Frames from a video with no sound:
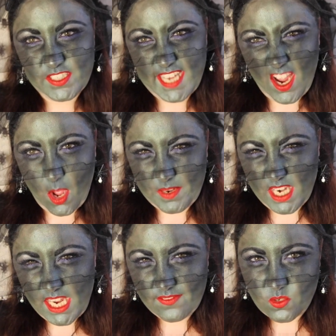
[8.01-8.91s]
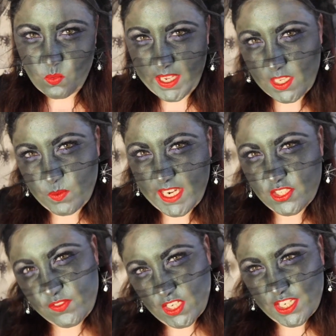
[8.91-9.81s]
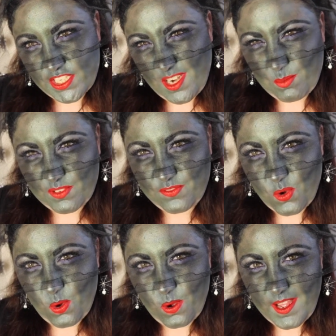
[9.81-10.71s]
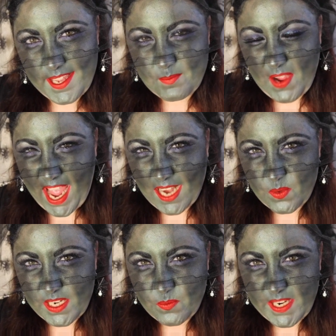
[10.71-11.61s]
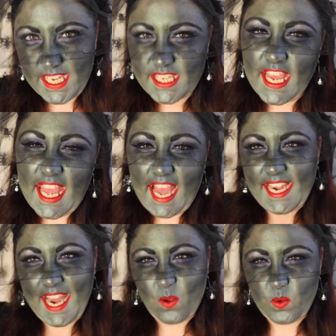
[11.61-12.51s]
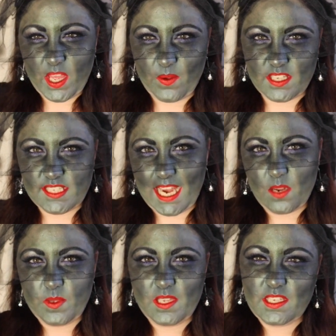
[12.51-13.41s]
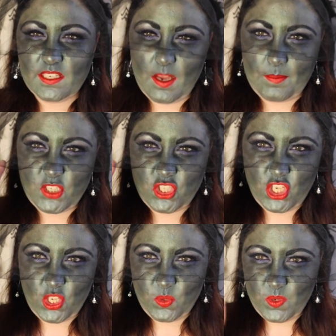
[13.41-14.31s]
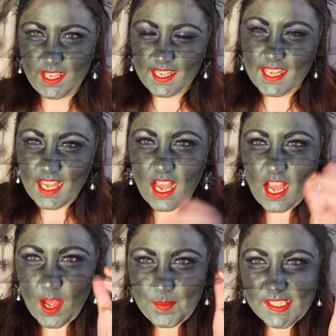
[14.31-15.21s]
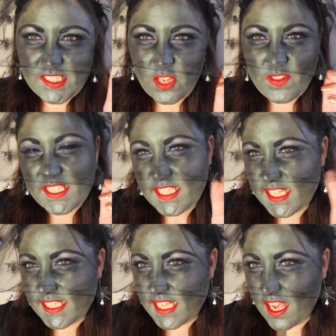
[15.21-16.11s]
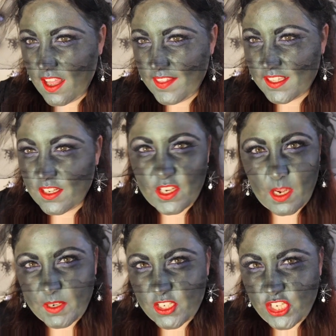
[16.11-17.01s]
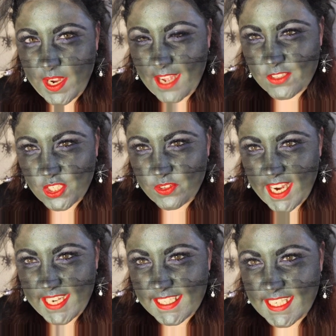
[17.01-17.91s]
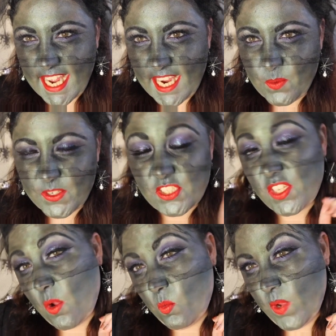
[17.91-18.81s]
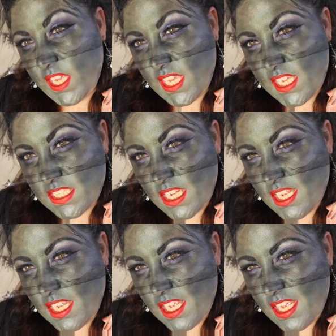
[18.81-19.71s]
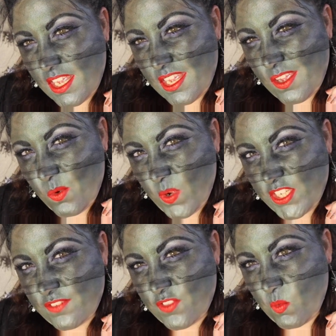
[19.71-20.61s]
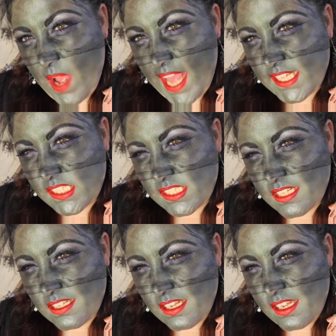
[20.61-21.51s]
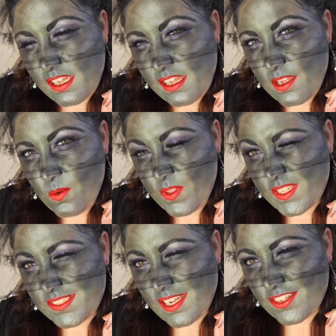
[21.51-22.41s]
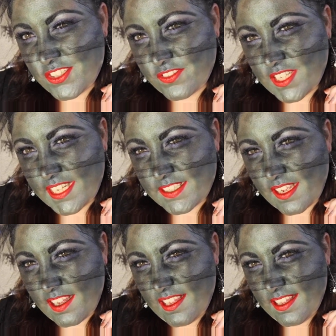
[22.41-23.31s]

today I'm an evil wicked witch for look number 4 in my Halloween week, and now we're going into Halloween week number 2. So this is the look I'm going to show you how to create today, which is a wicked witch of the West with a touch of glitter.